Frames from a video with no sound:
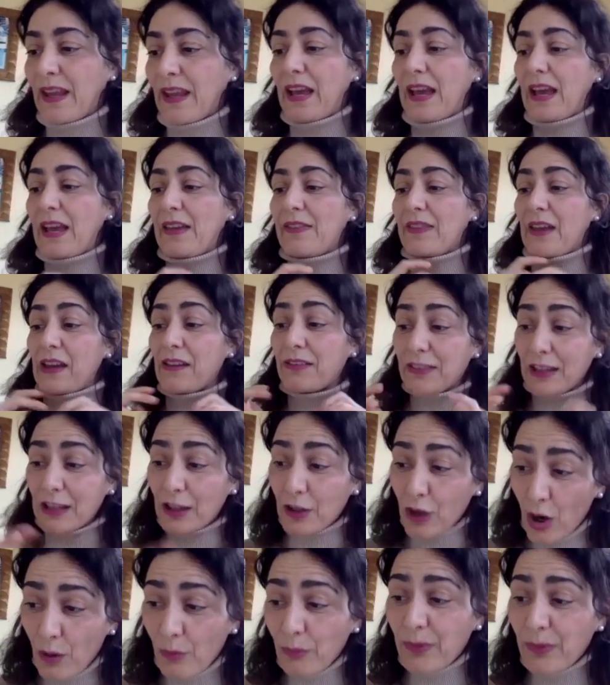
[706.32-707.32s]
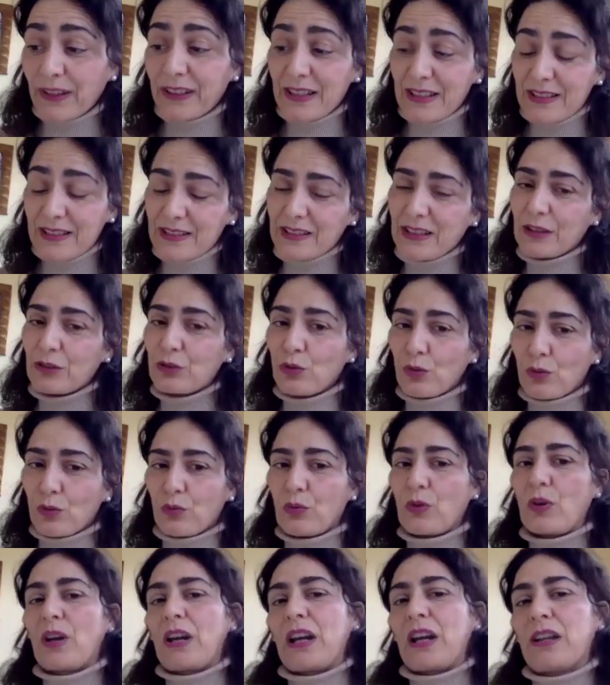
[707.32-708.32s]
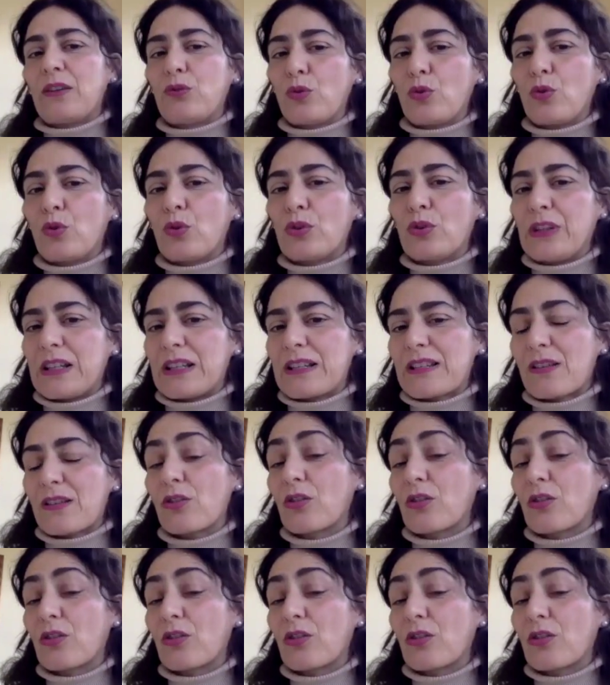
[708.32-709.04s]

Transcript: And I think companies need to really do this,